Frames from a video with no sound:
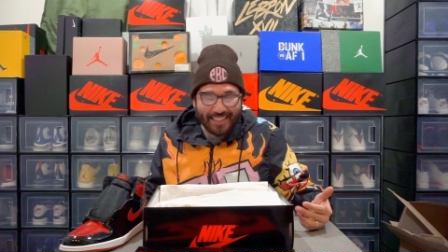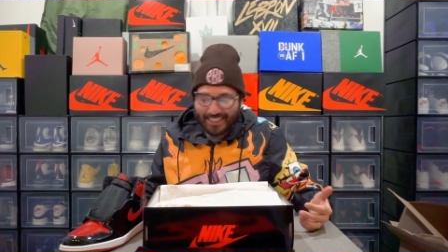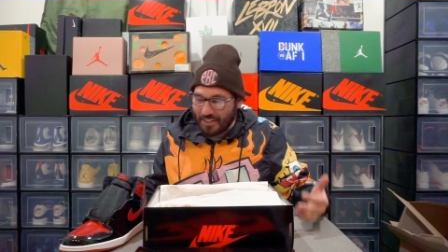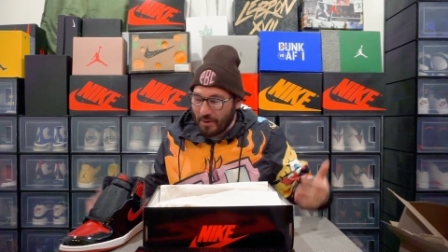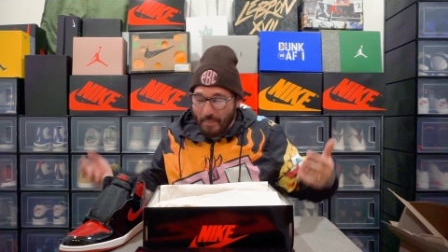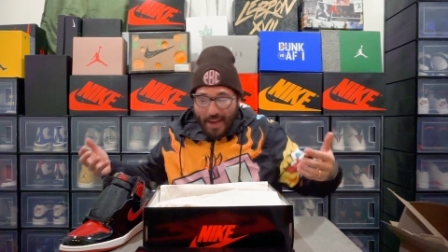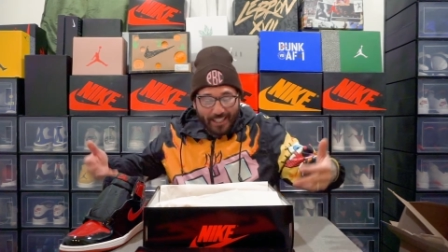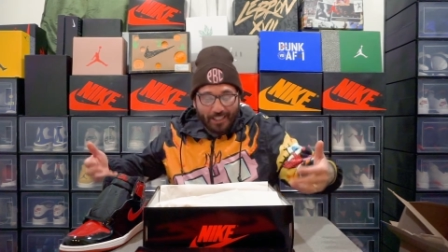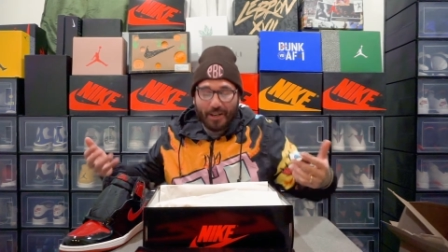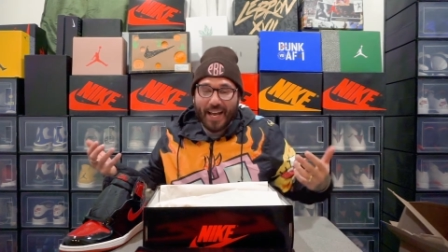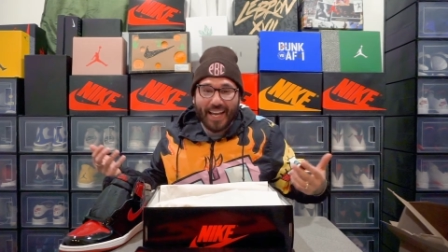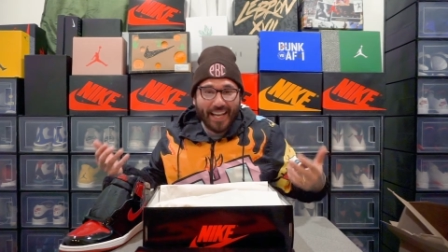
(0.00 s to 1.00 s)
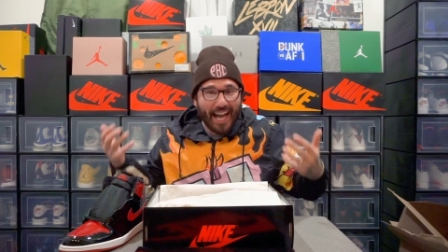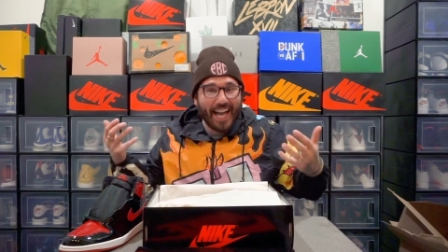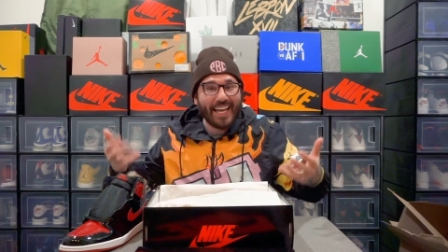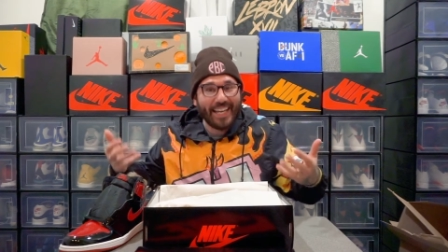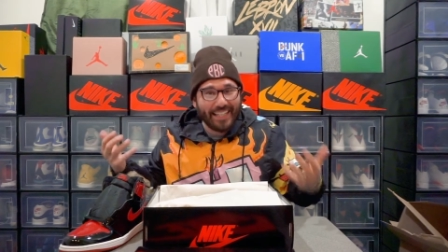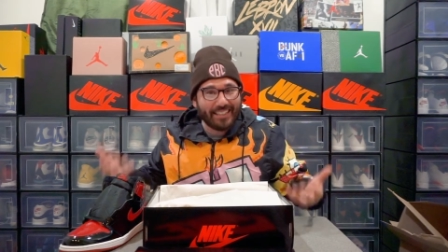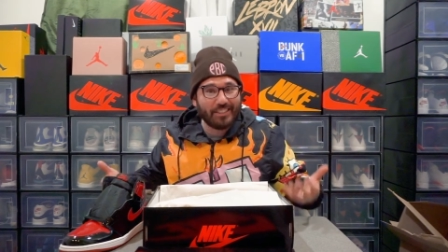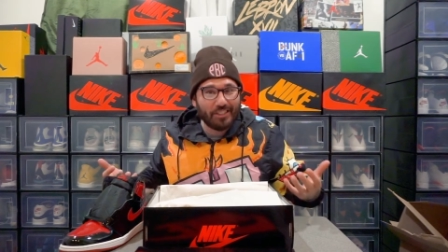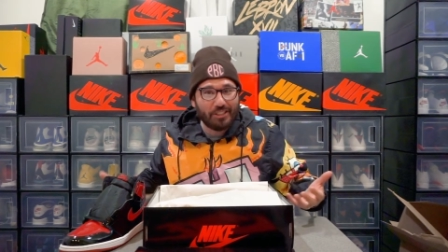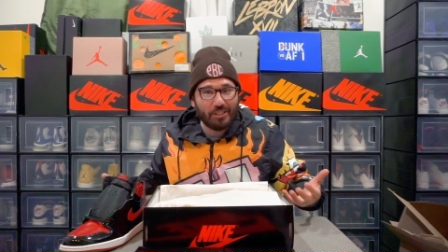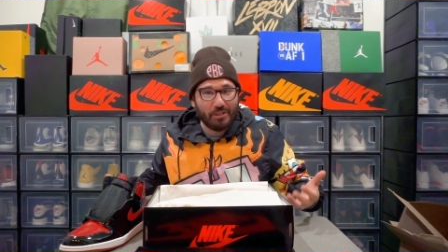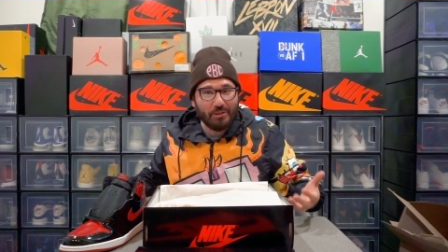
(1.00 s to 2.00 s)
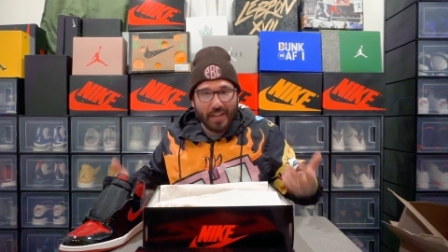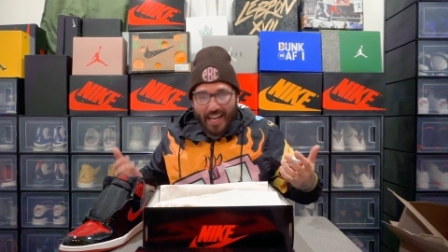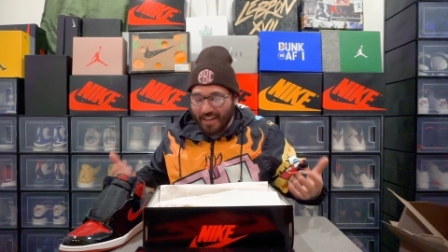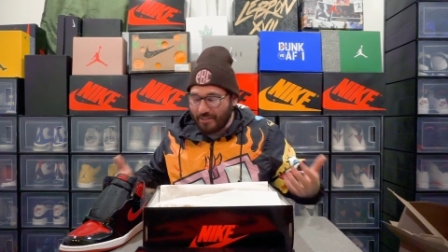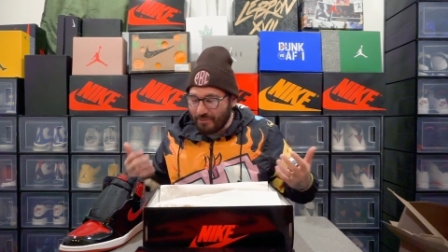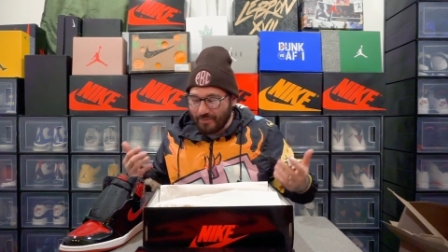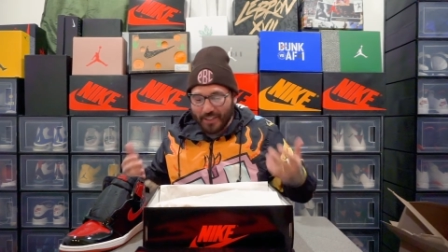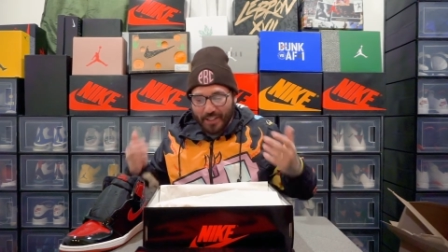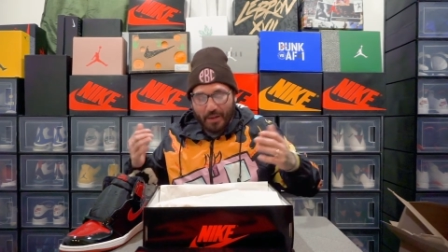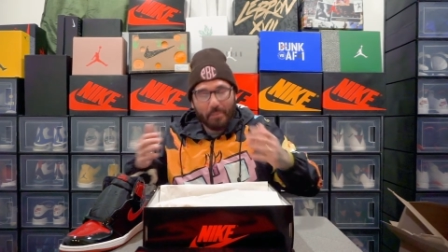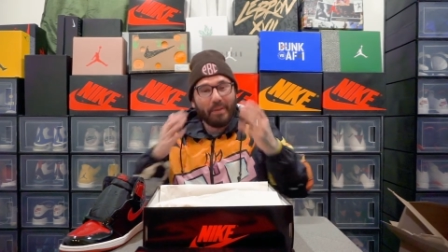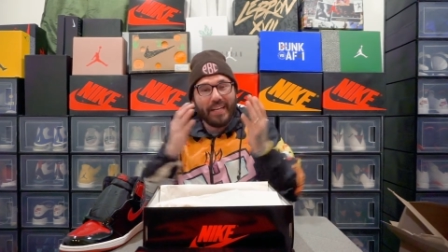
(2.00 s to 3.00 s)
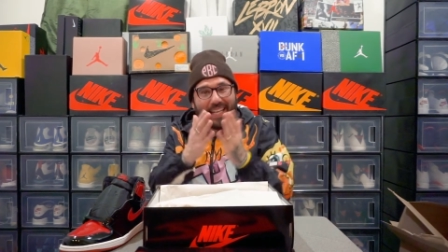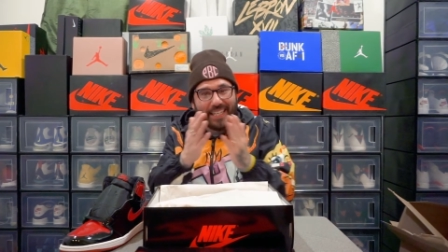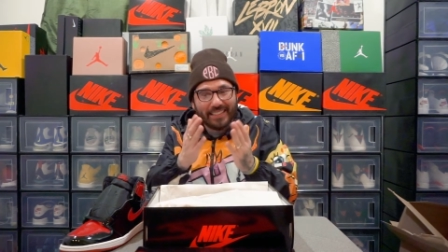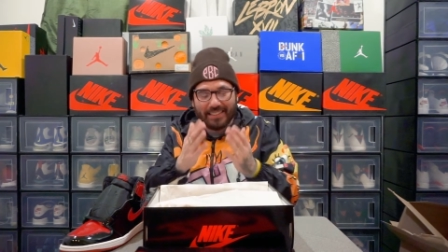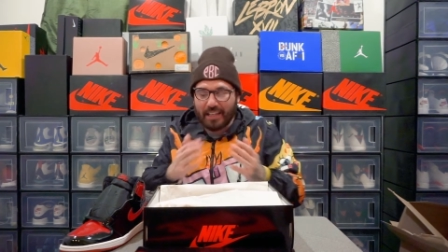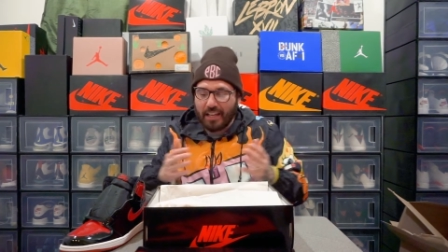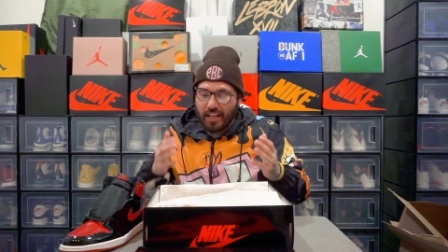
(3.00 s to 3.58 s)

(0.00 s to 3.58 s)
You know, make sure I get the shoe, like, you know, please.